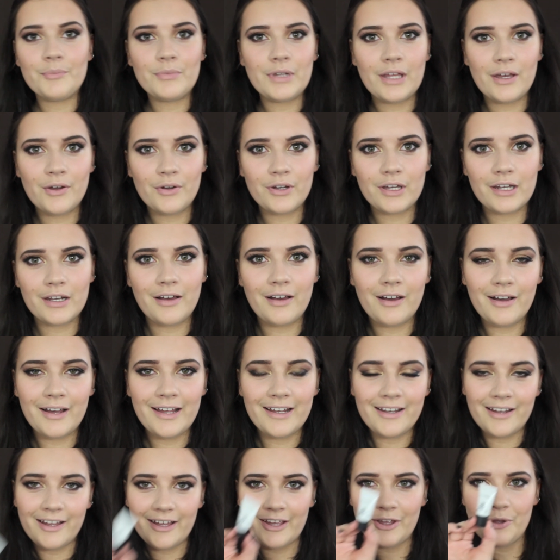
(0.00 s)
now going to
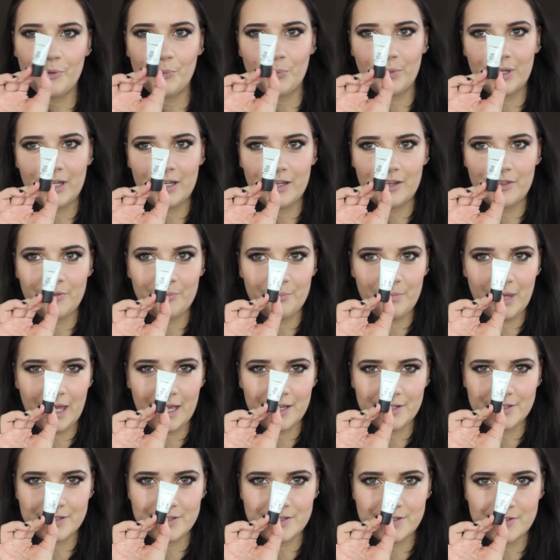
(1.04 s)
highlight with
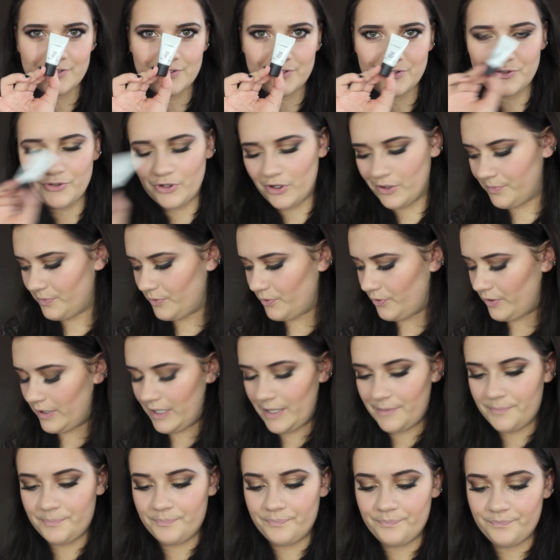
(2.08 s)
MAC Strobe
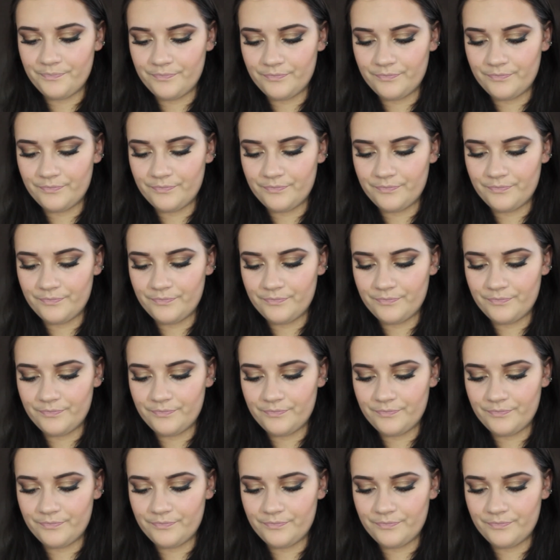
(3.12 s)
Cream.